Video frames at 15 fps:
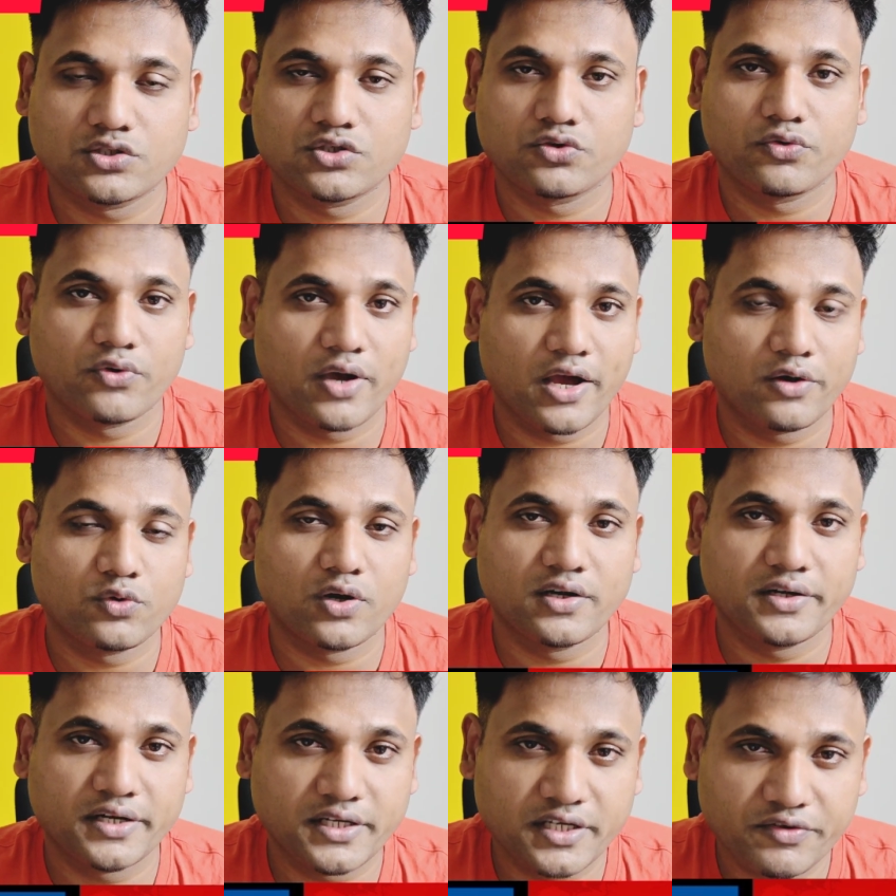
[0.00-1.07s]
So you have to
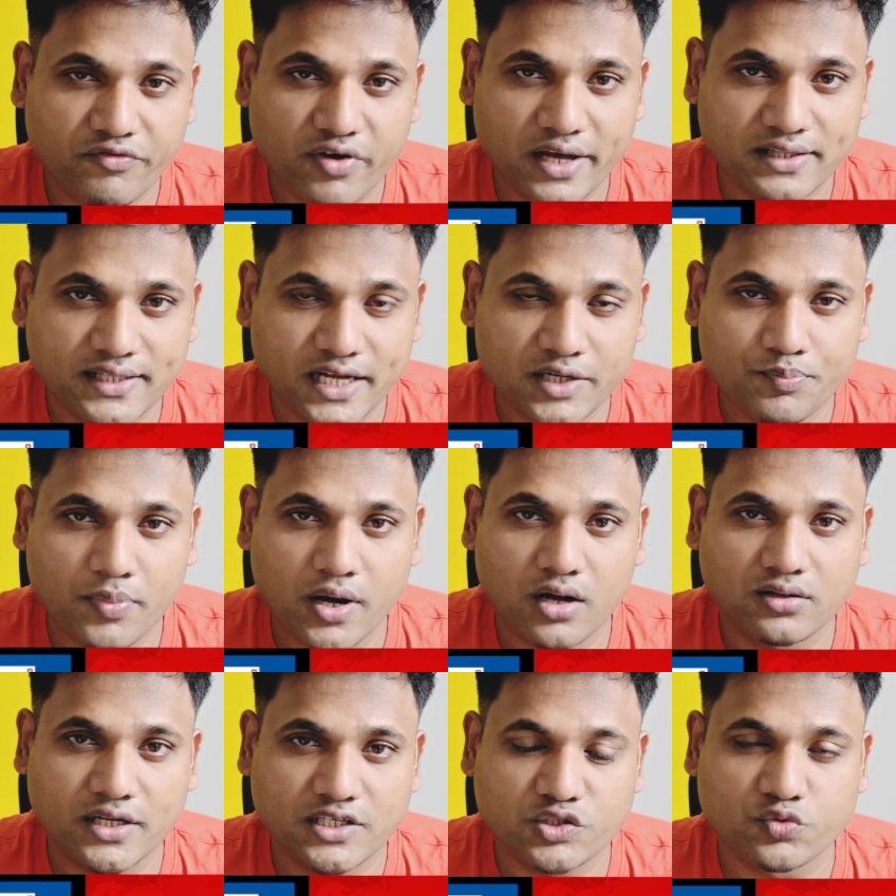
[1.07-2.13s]
identify that
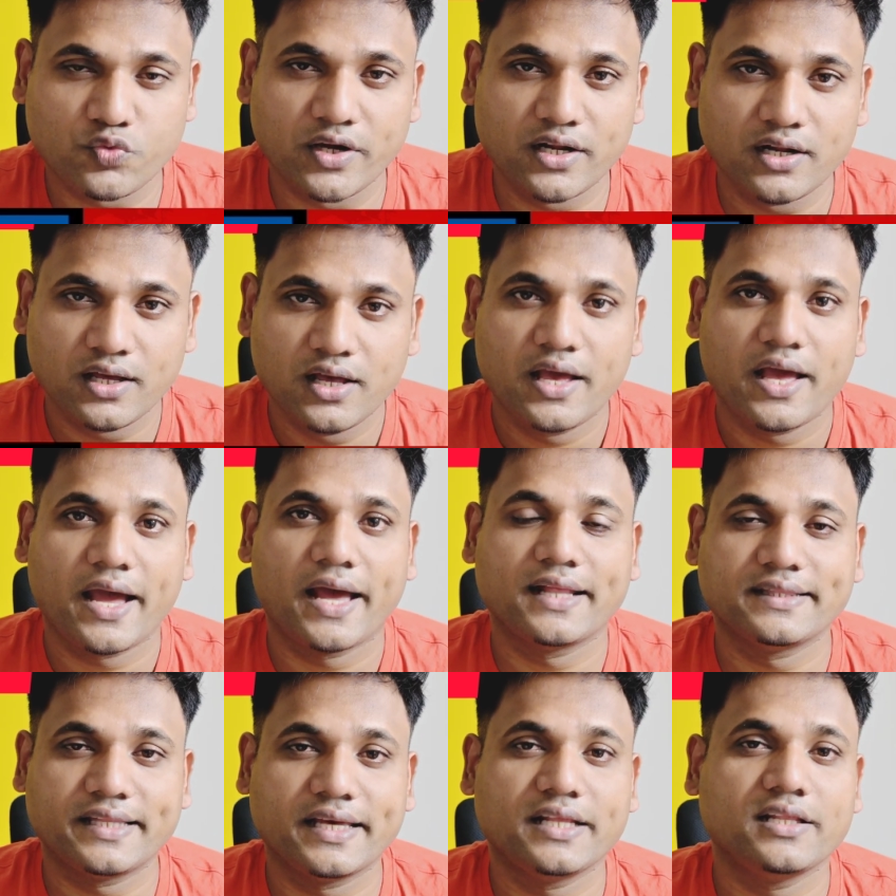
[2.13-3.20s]
part as well,
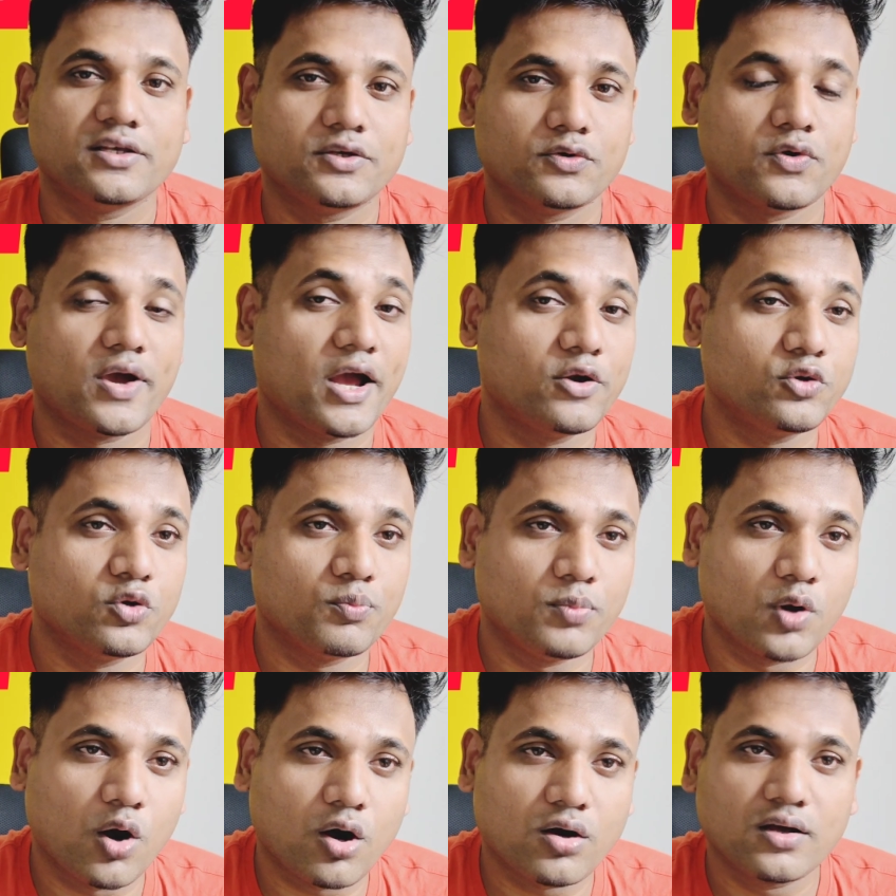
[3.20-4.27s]
and then you have to
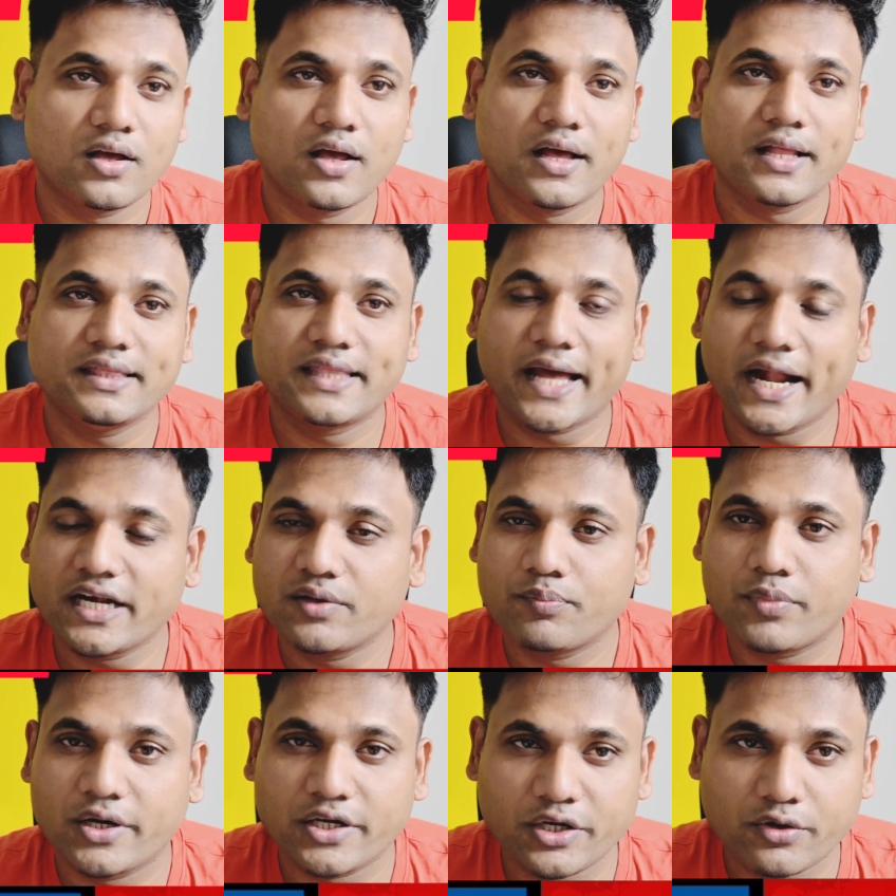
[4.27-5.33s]
block that
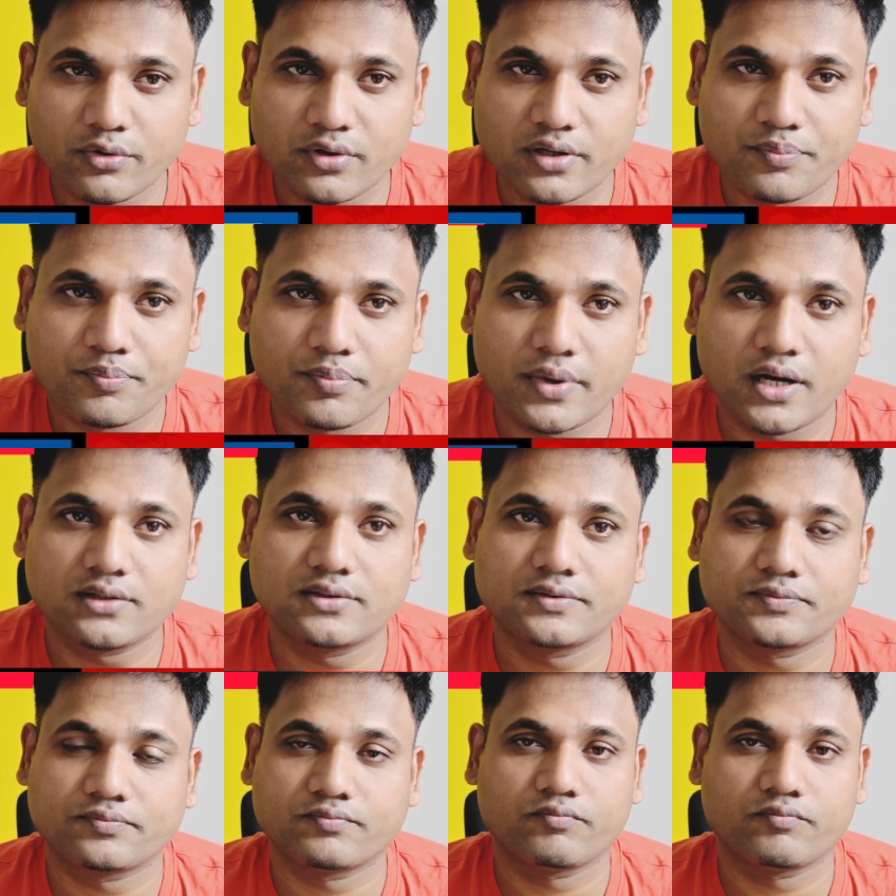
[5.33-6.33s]
particular path.